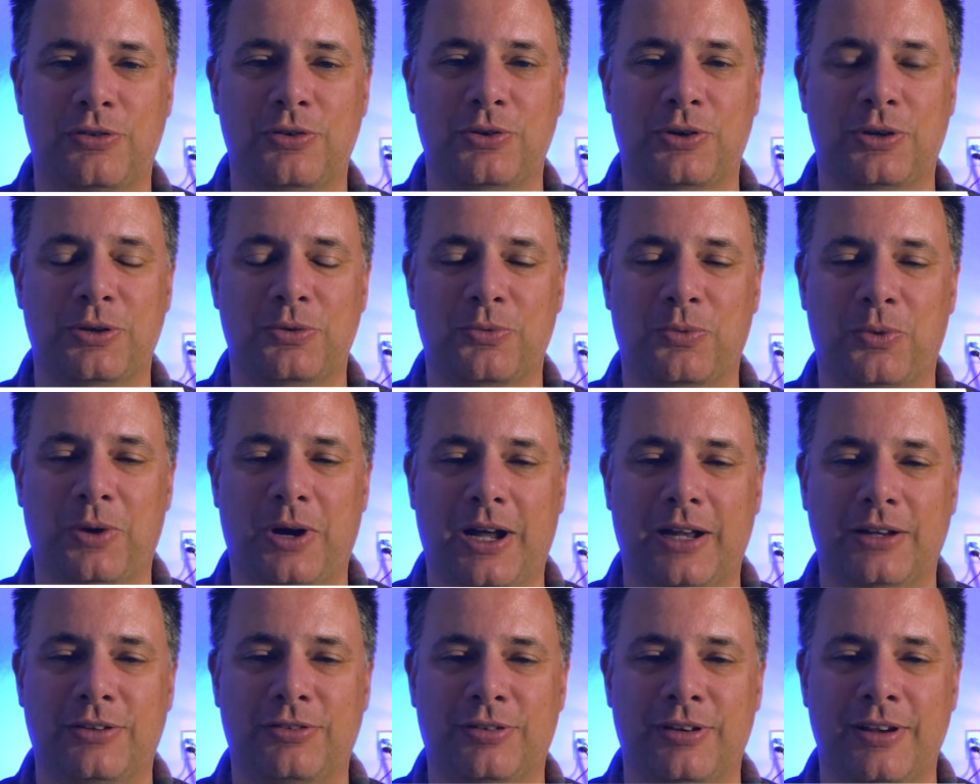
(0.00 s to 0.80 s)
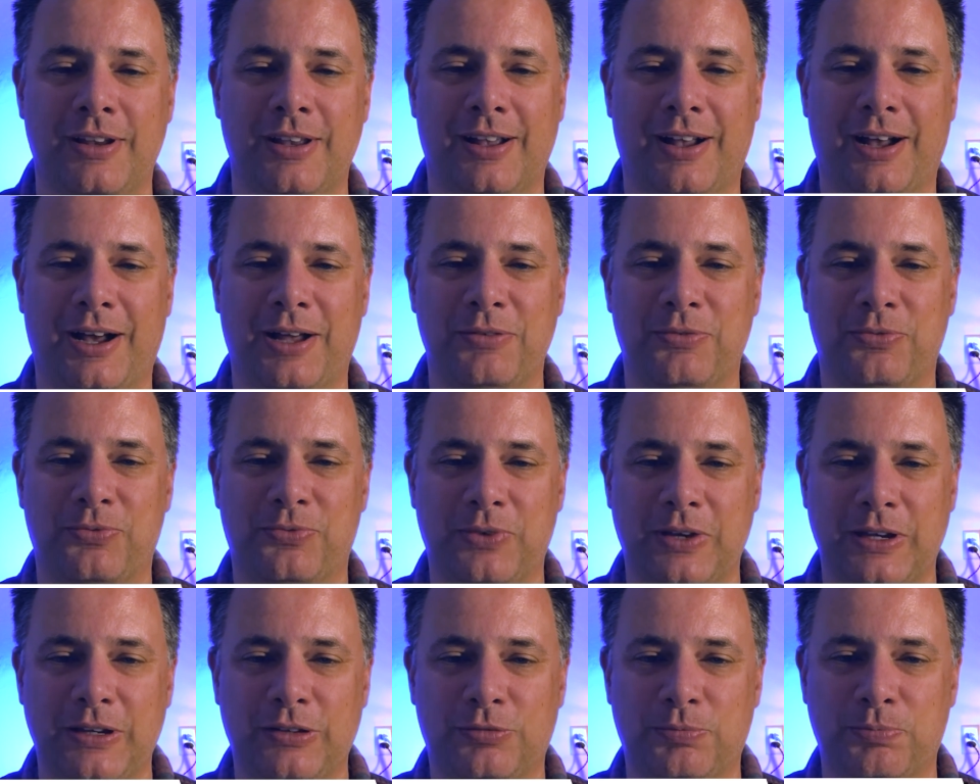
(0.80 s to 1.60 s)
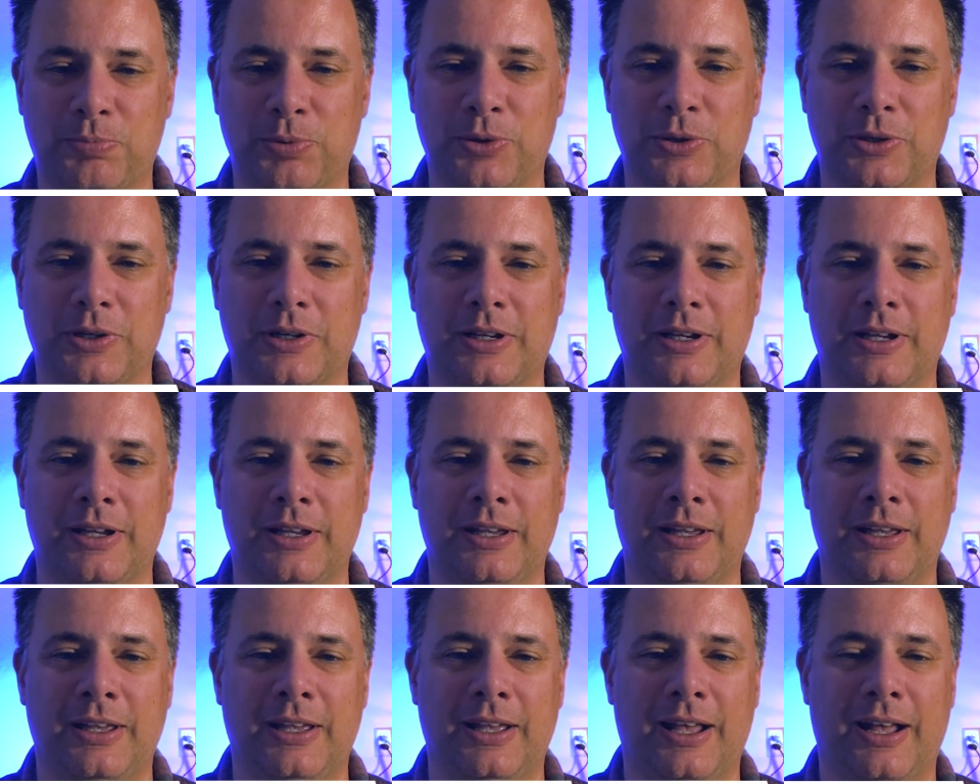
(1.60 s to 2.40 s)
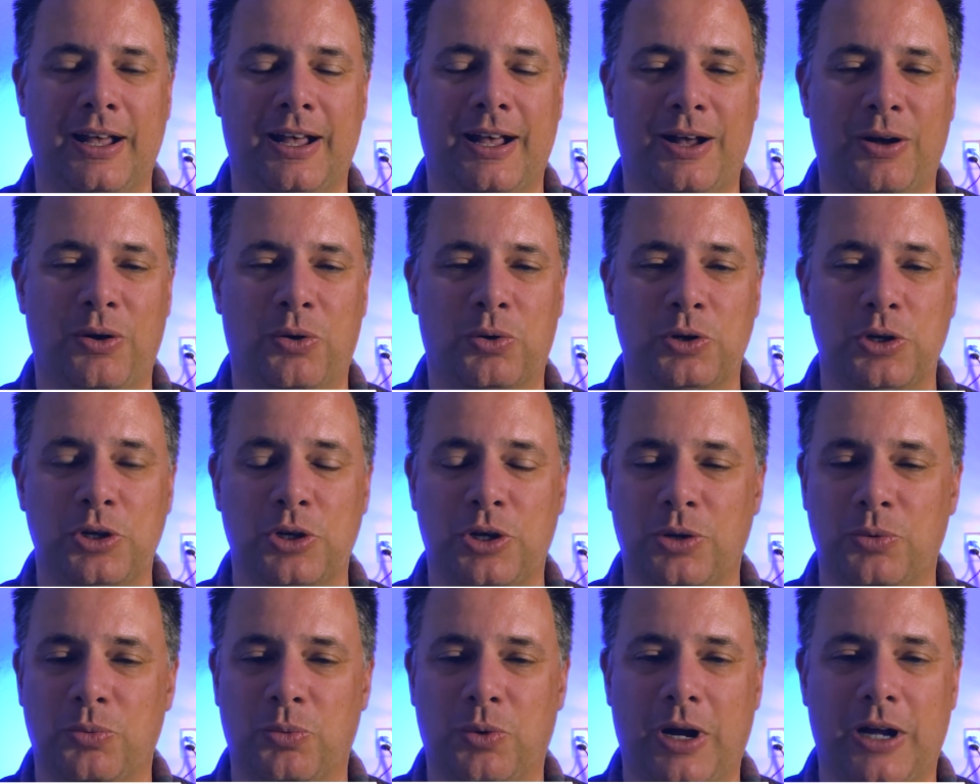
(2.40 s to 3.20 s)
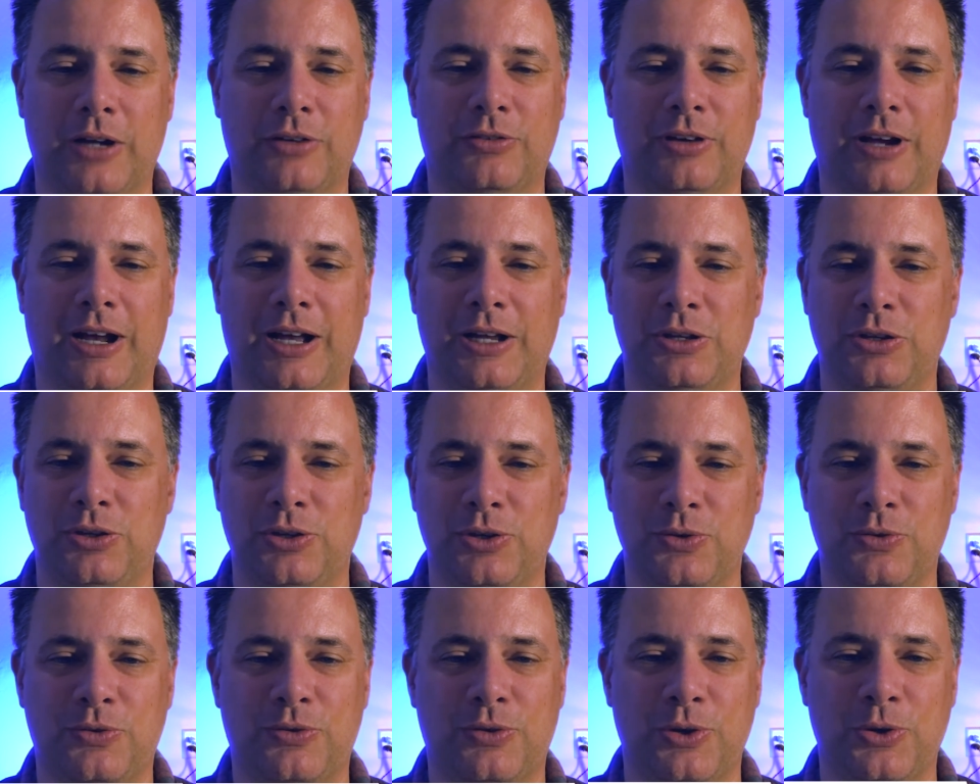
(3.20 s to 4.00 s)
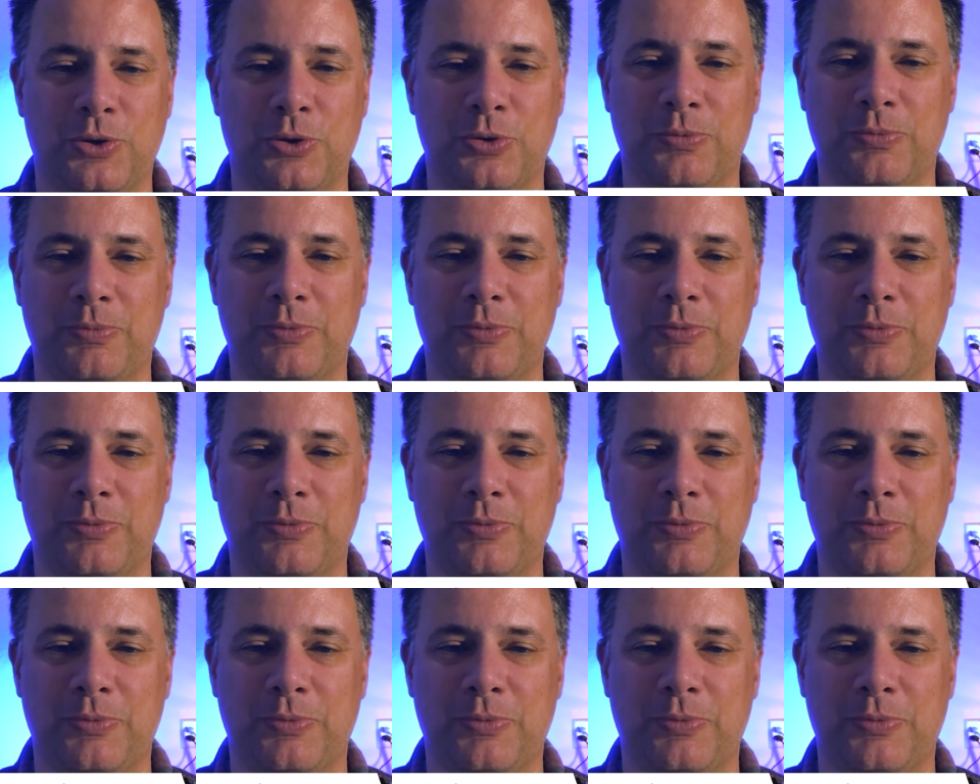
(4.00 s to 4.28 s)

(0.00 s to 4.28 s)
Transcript: You can watch on Facebook, or you can watch on YouTube.